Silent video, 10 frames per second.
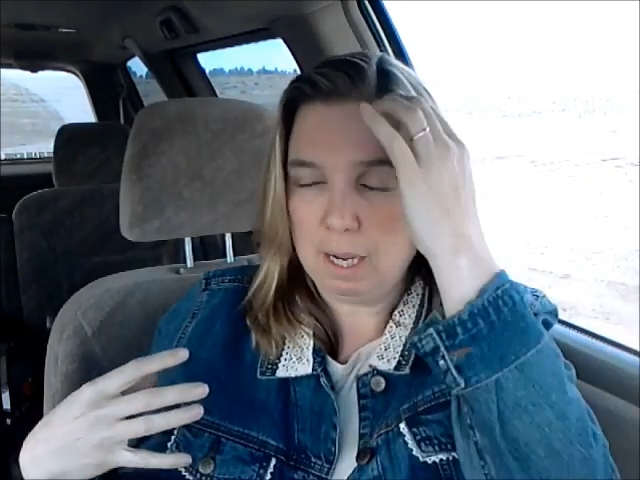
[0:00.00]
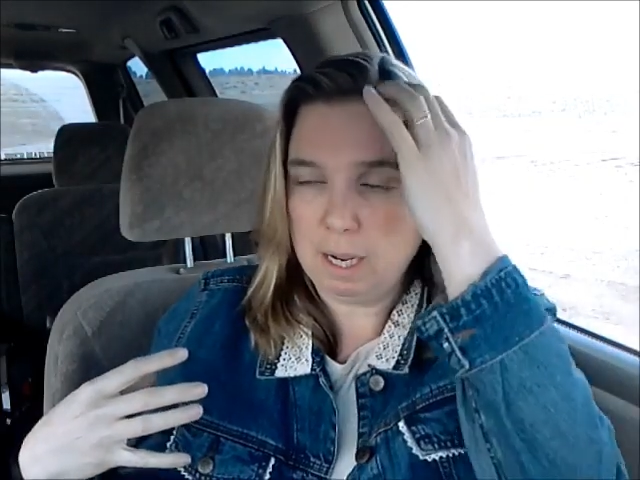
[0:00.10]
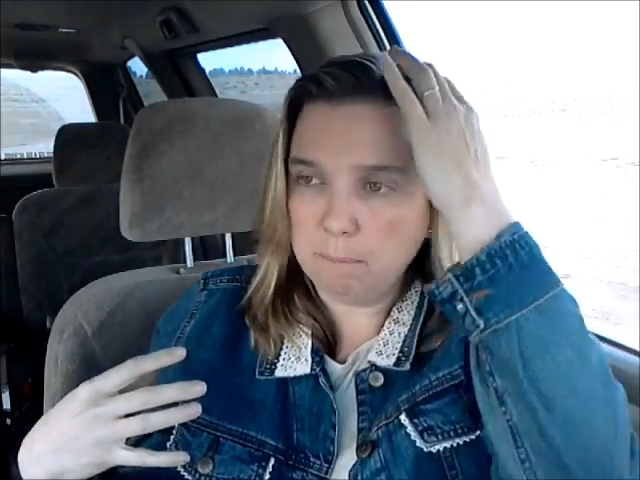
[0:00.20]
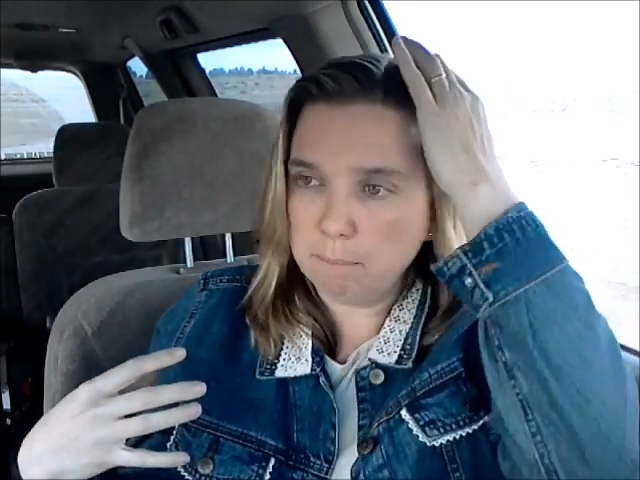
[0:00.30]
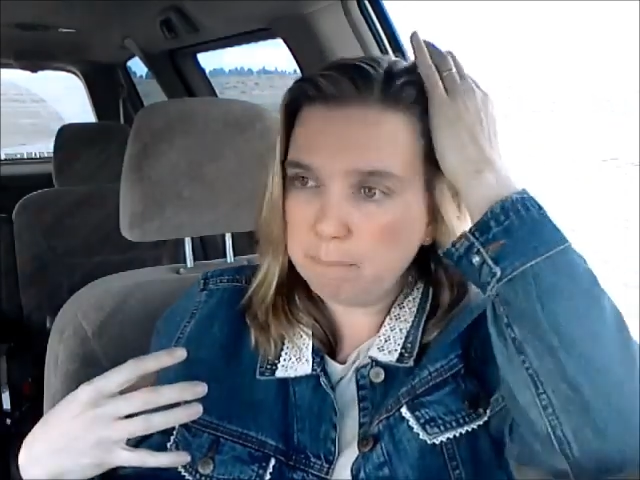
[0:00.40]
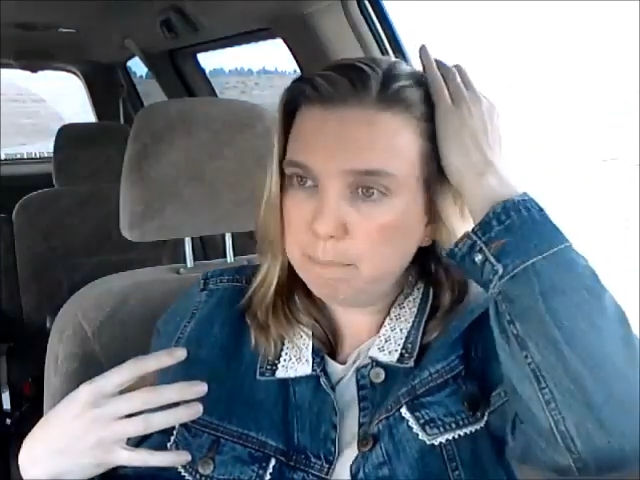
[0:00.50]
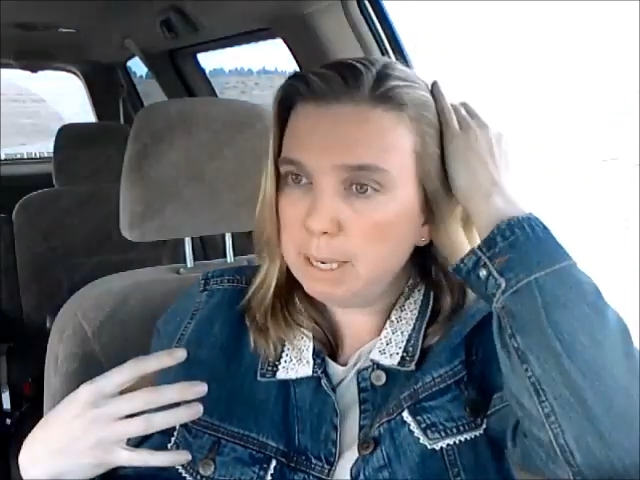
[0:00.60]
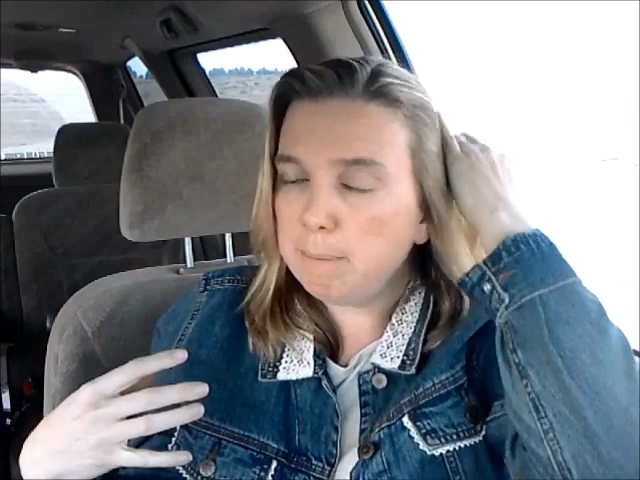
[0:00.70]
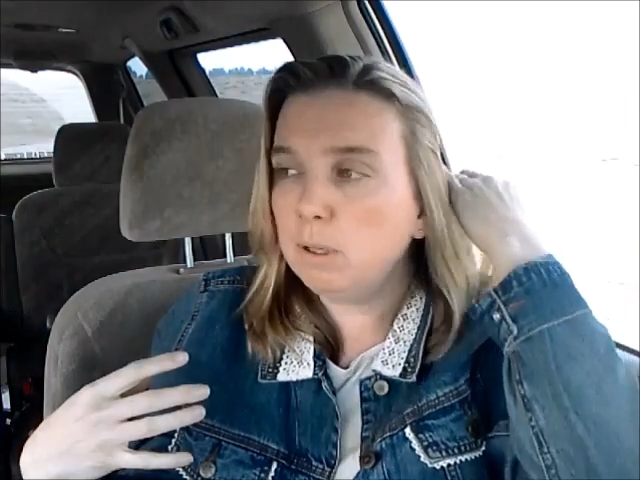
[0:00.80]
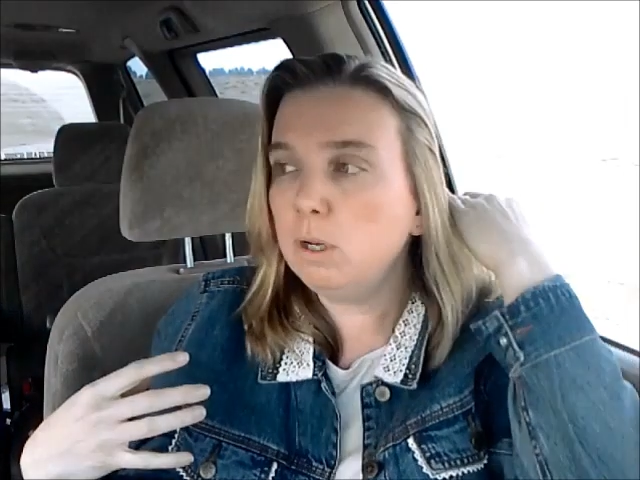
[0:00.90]
Um,
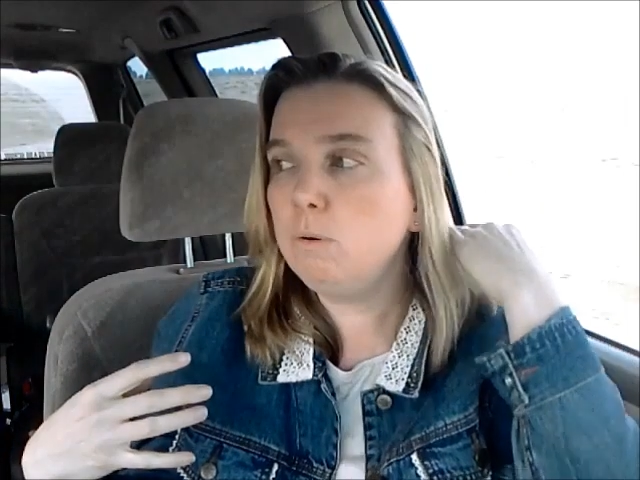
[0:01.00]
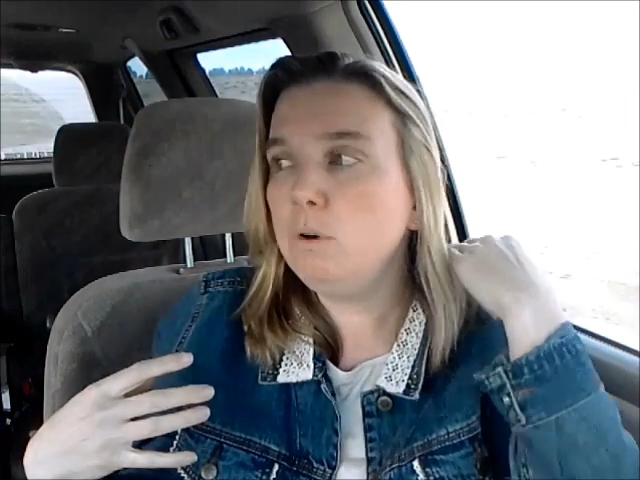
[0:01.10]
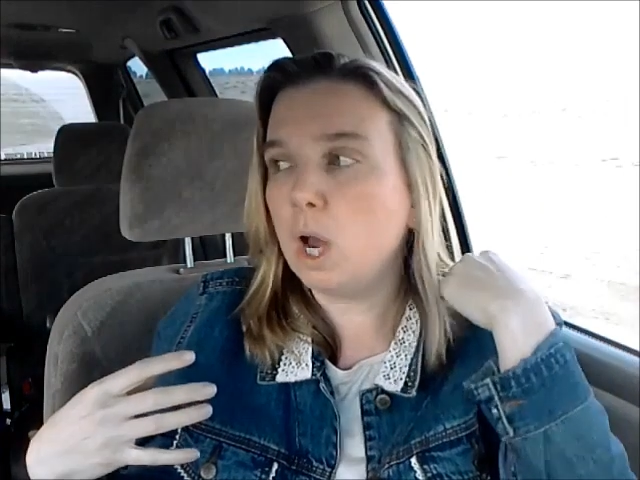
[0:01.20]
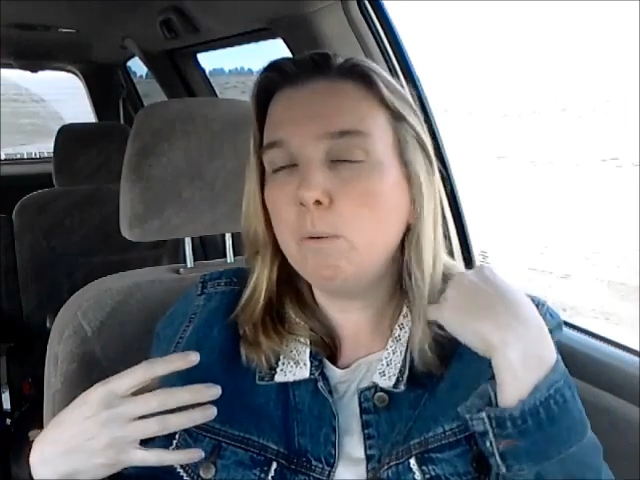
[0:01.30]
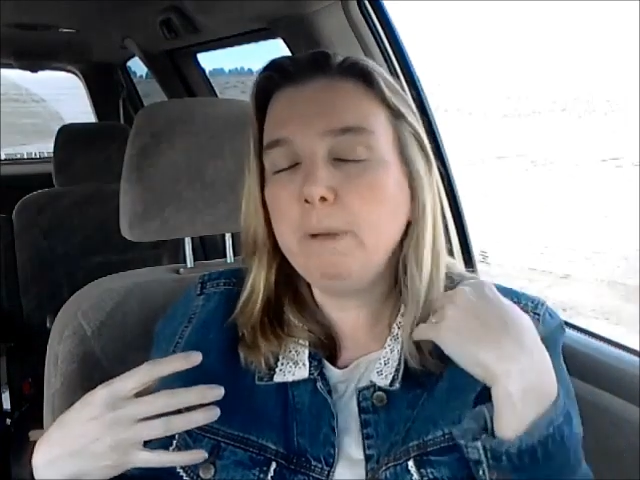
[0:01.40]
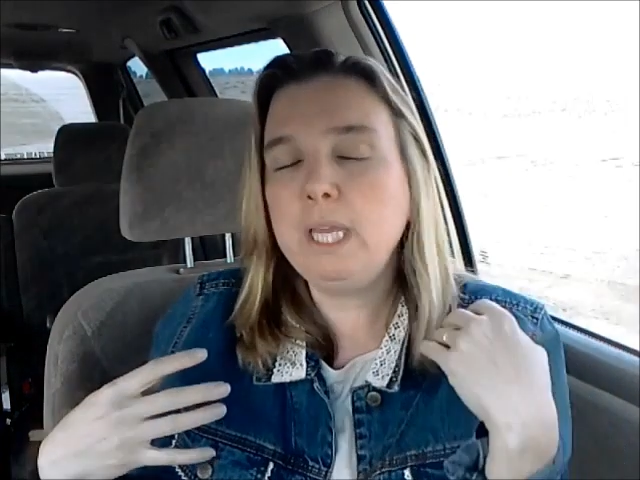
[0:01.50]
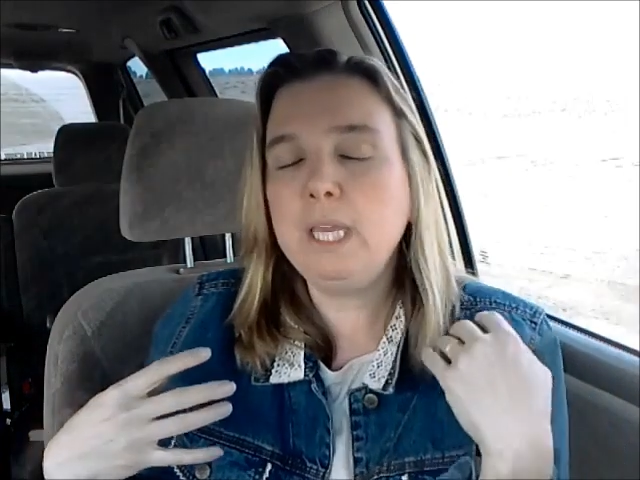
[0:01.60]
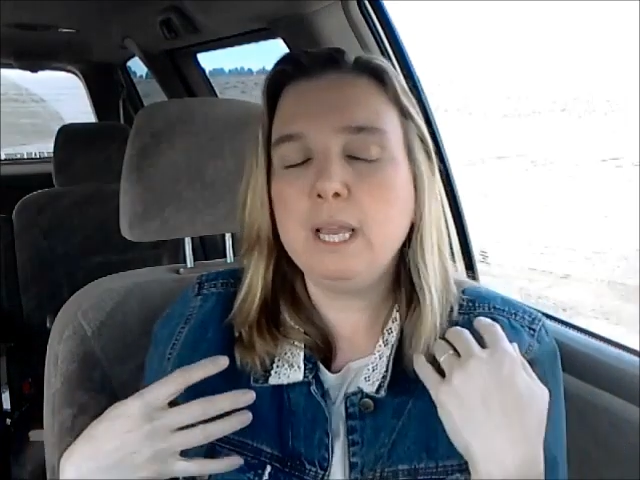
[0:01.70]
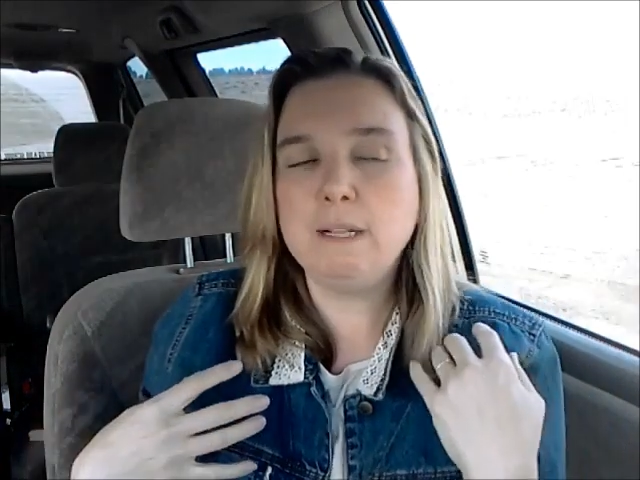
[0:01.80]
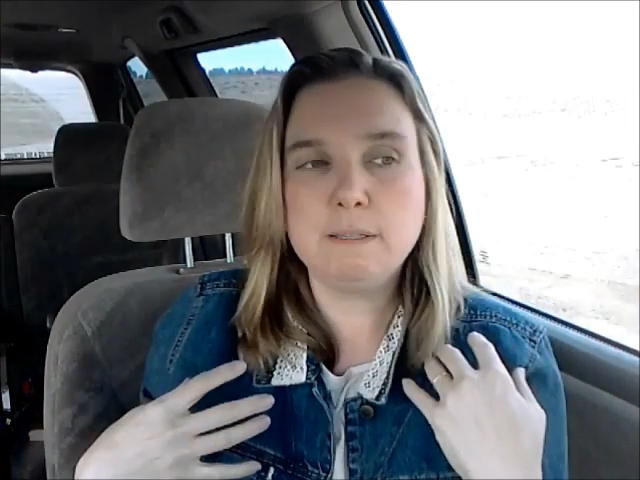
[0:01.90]
people who know
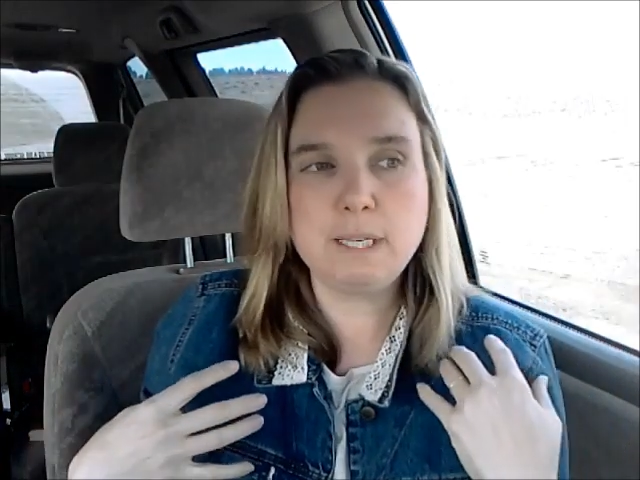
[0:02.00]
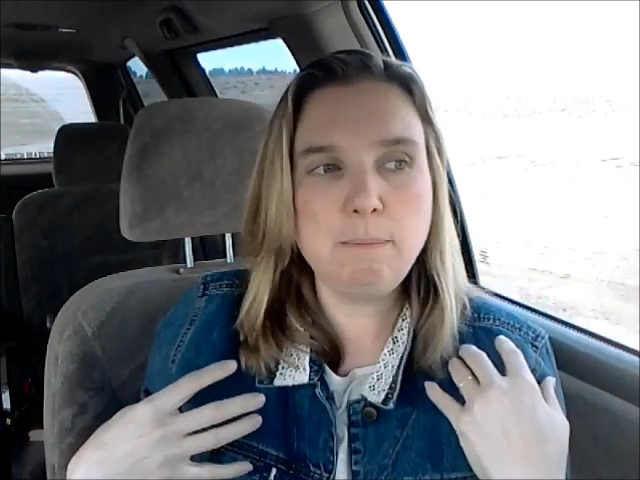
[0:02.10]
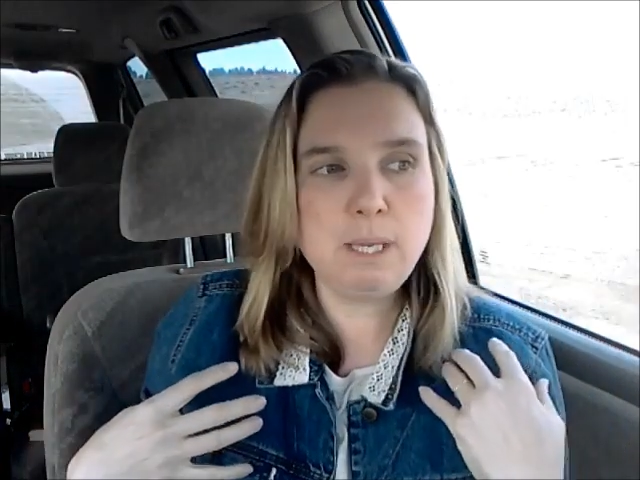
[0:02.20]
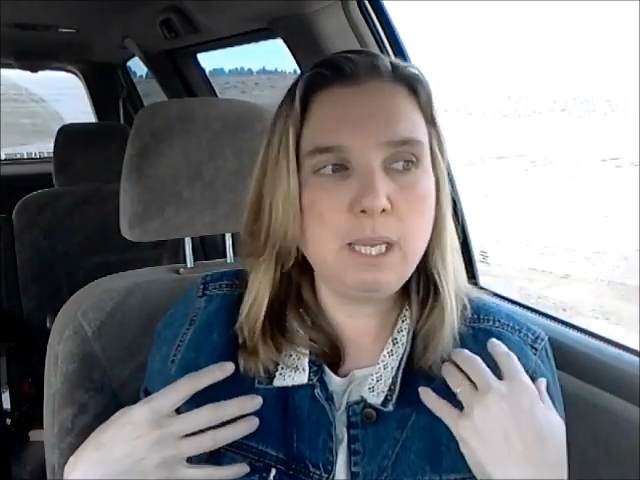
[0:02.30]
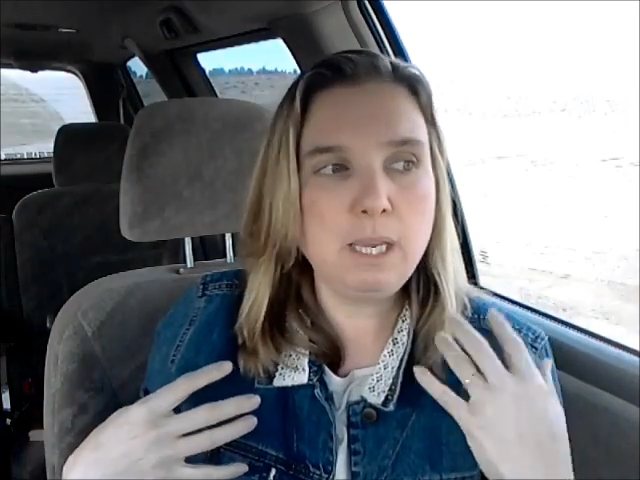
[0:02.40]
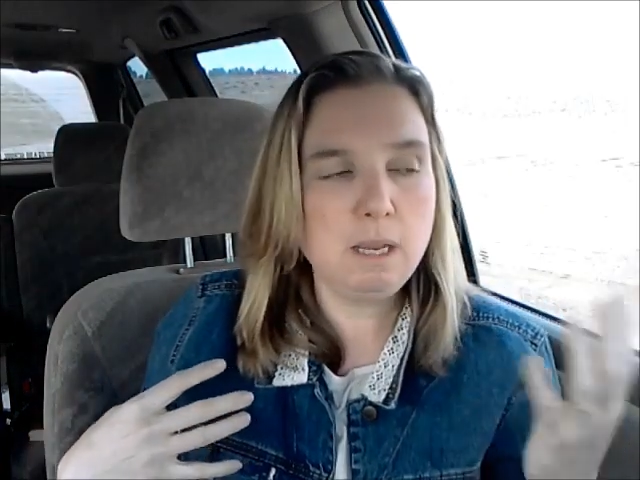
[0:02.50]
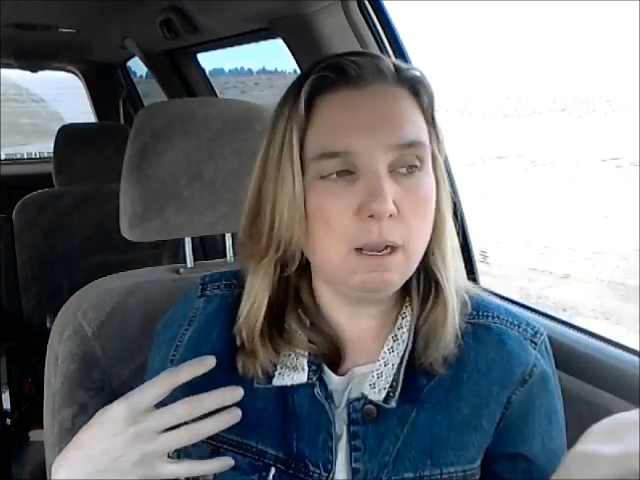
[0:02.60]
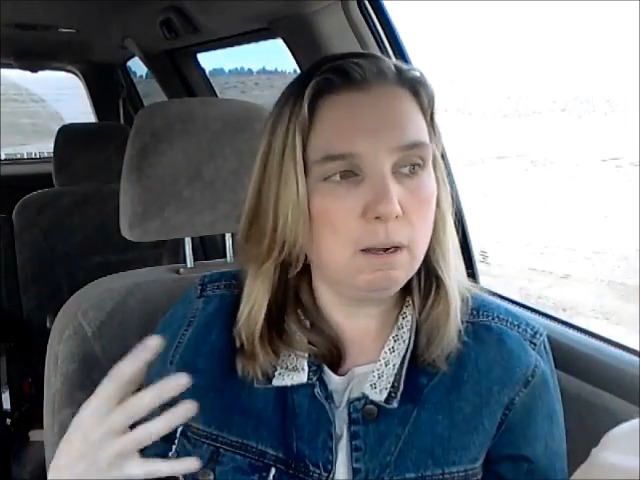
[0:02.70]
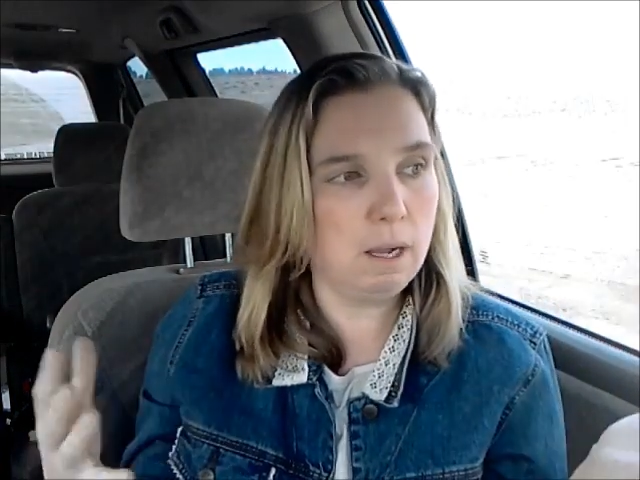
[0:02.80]
me and see me